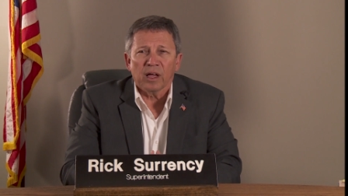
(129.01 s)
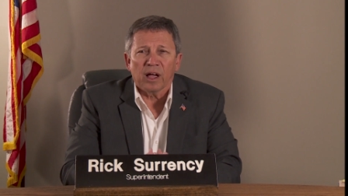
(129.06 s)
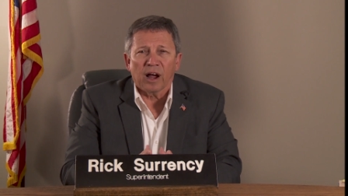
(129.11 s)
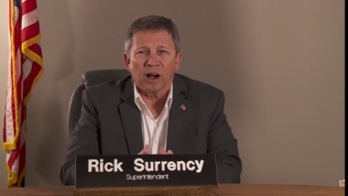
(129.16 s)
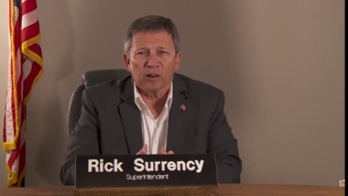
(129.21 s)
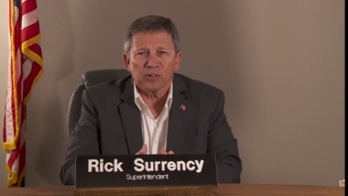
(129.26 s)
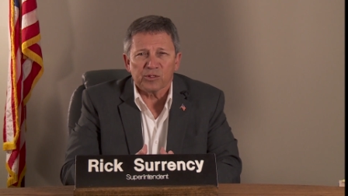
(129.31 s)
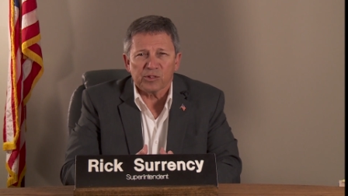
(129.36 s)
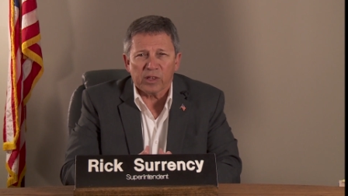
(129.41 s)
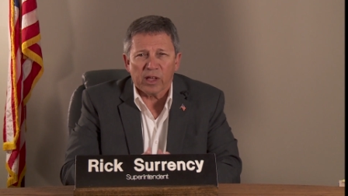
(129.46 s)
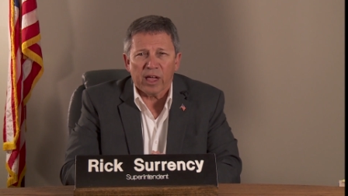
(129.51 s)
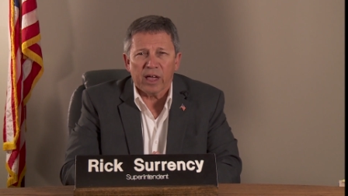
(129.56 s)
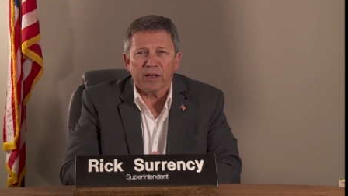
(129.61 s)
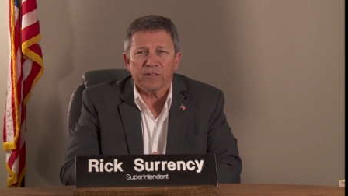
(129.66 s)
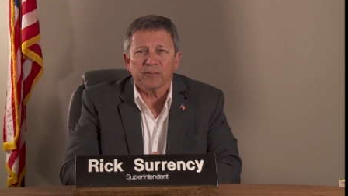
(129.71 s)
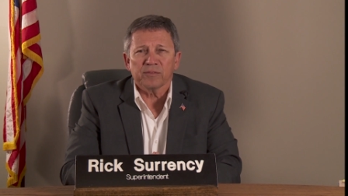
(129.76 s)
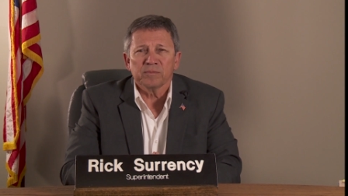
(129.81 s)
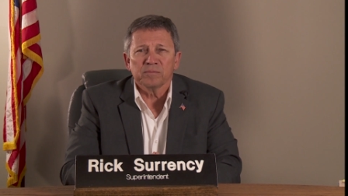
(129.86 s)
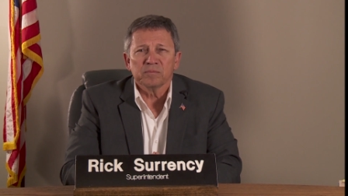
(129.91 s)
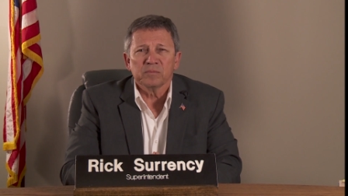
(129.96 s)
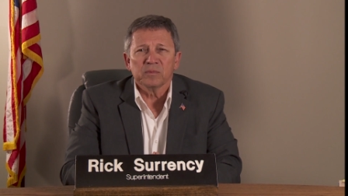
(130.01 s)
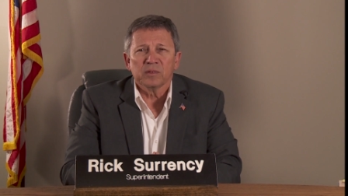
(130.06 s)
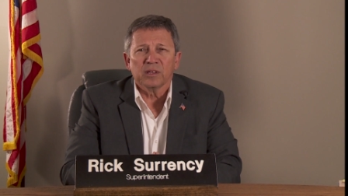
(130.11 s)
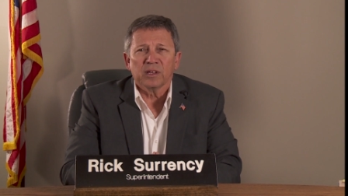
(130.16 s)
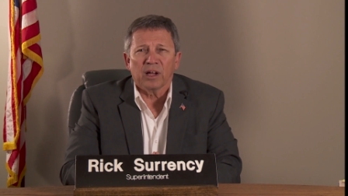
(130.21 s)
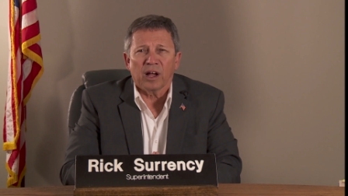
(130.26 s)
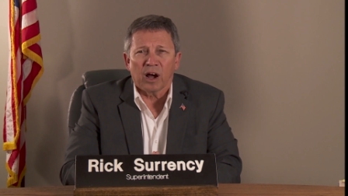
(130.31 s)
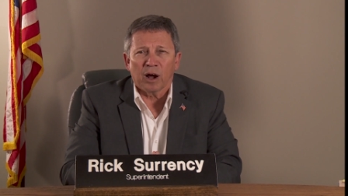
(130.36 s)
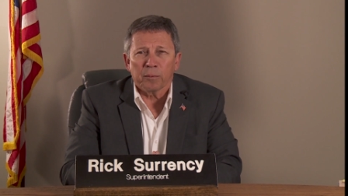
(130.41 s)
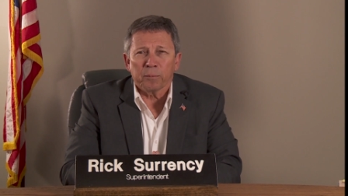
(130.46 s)
our staff,
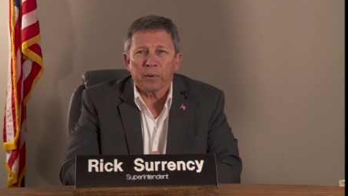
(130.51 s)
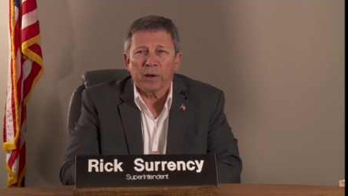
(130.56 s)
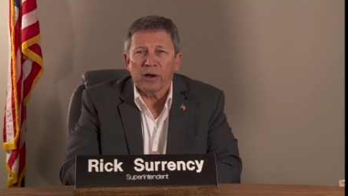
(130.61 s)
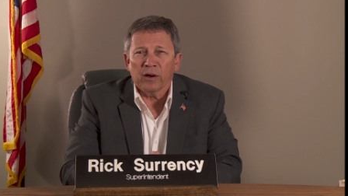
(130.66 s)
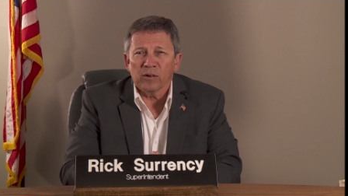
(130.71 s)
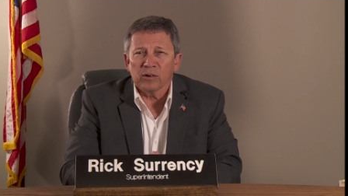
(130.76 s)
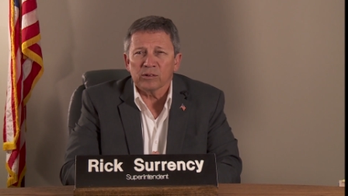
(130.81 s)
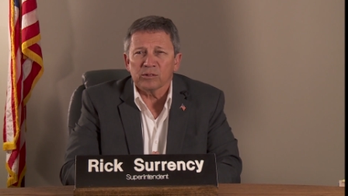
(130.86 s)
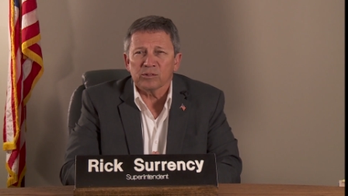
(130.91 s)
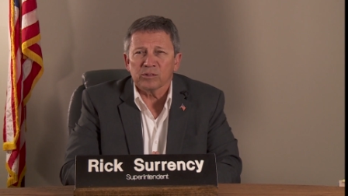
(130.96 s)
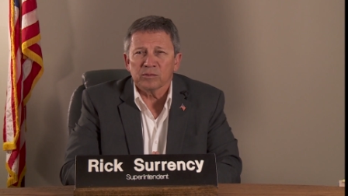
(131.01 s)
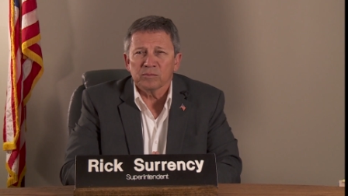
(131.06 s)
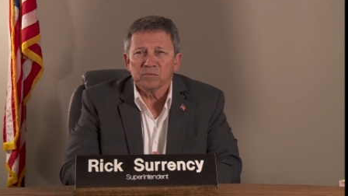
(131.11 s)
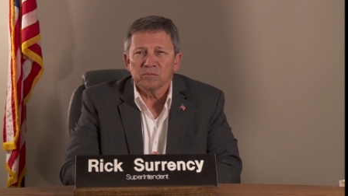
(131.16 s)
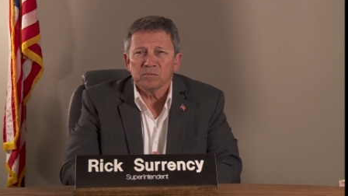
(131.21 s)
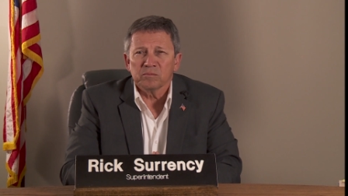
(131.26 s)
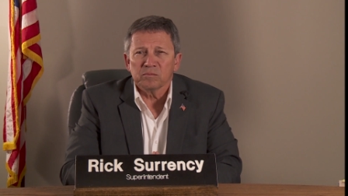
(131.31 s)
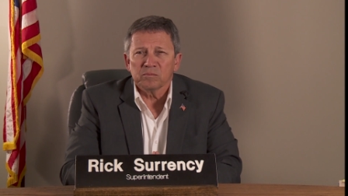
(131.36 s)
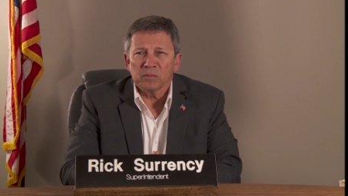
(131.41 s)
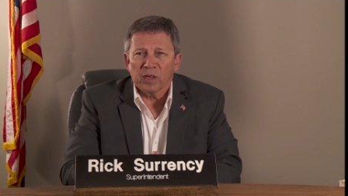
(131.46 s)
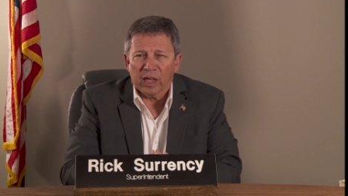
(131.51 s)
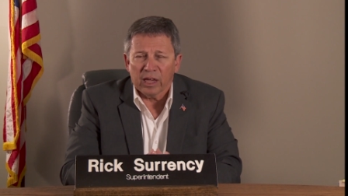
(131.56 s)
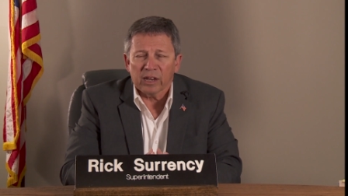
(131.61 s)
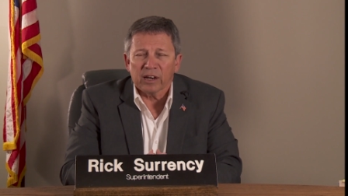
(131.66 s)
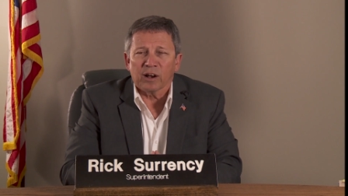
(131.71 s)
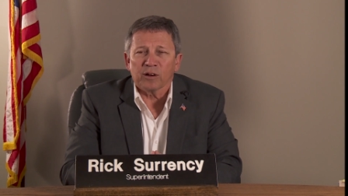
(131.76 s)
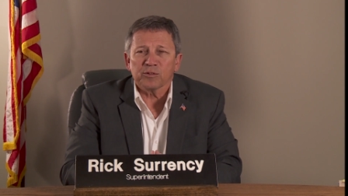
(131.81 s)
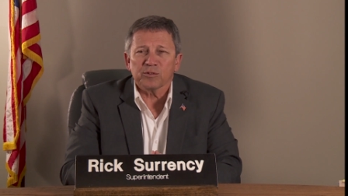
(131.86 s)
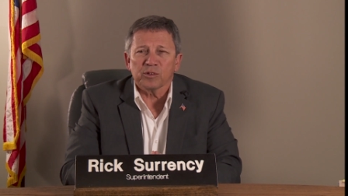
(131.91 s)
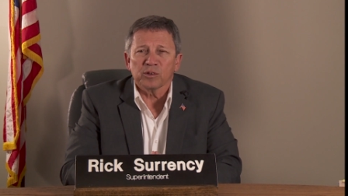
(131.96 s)
our parents,
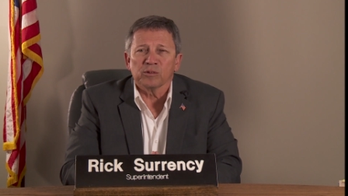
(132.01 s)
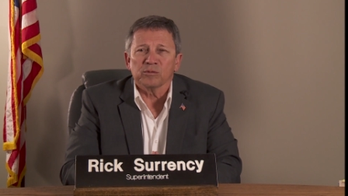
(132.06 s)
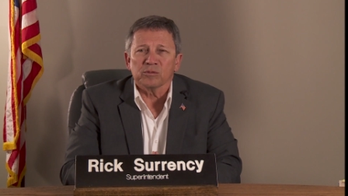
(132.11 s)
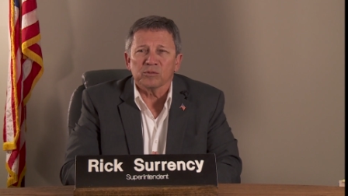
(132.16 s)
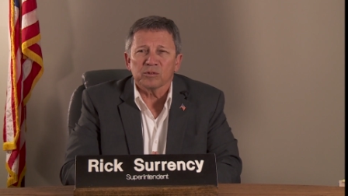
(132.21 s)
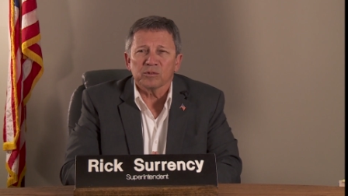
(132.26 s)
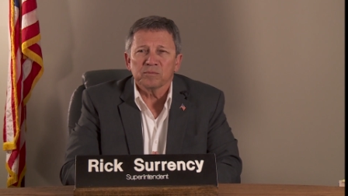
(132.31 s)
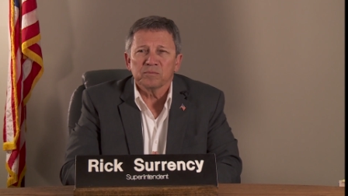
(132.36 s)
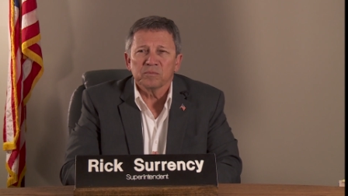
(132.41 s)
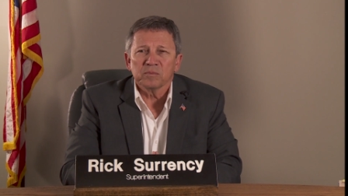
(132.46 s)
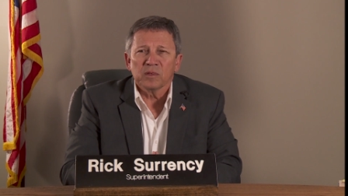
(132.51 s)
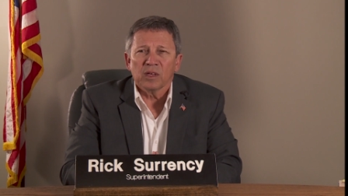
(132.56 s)
and our students.